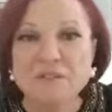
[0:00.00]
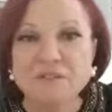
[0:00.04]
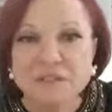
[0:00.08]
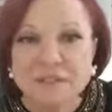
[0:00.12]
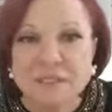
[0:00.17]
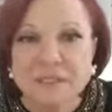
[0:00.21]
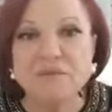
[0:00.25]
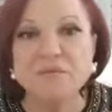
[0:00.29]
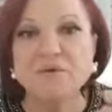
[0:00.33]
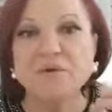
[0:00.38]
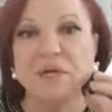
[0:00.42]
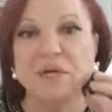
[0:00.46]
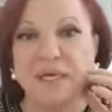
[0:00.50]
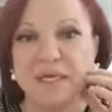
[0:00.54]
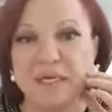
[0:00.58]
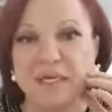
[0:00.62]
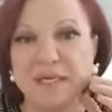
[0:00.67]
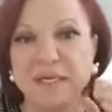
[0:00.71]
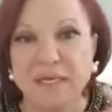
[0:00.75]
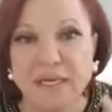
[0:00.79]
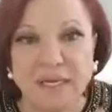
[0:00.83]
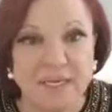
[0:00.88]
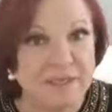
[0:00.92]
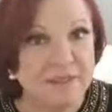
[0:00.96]
are
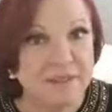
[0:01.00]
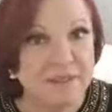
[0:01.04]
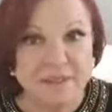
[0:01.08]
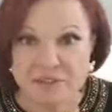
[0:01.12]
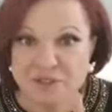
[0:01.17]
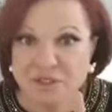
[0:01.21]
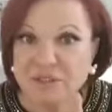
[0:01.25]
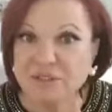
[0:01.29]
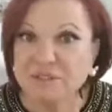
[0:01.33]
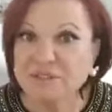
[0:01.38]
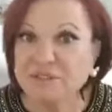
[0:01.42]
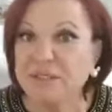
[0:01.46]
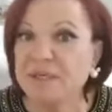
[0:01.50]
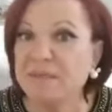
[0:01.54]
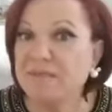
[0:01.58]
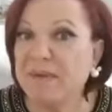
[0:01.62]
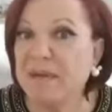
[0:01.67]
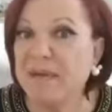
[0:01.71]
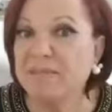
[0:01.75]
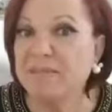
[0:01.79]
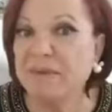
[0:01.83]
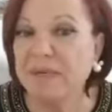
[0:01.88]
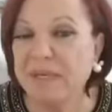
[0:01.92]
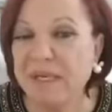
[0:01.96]
stimulating. And just
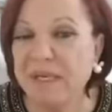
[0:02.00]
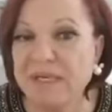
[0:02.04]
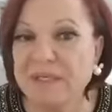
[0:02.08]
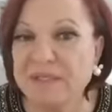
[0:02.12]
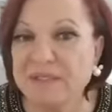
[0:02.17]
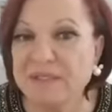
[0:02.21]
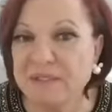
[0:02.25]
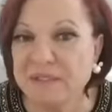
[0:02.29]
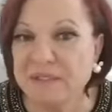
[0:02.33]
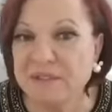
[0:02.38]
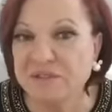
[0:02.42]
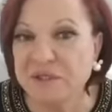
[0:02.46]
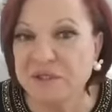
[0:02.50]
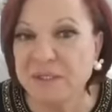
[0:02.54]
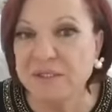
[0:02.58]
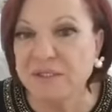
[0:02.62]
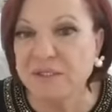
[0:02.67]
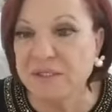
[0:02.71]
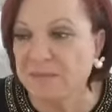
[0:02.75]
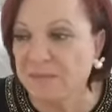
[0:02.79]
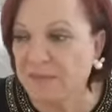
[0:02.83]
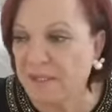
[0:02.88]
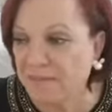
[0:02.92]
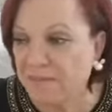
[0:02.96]
remember, ladies and
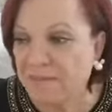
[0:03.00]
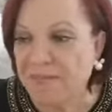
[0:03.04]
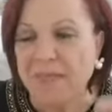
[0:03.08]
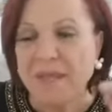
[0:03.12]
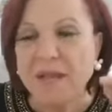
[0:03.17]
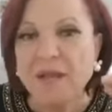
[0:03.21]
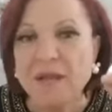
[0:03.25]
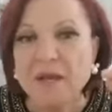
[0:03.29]
gentlemen,